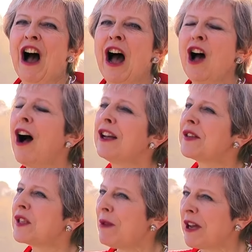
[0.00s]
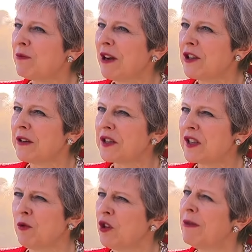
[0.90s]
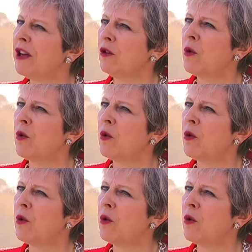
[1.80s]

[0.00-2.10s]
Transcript: I suspect my dancing this morning might